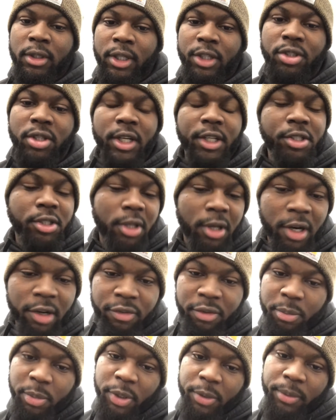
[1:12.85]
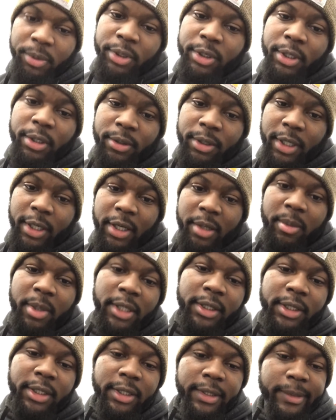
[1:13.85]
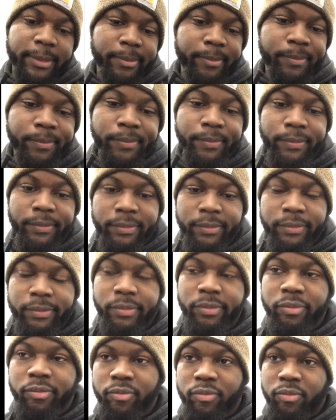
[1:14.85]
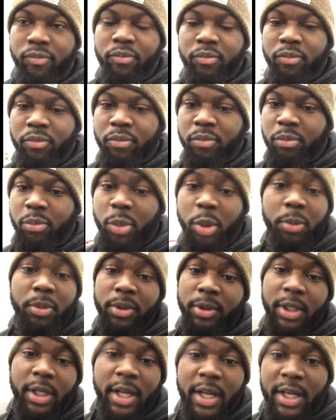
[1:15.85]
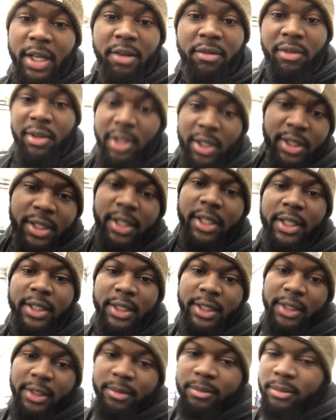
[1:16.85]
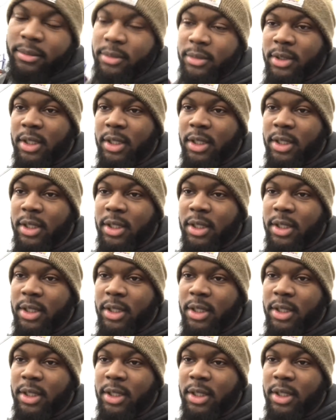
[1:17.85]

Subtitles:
they're trying to show off for people that don't care about them, people that ain't even looking at them.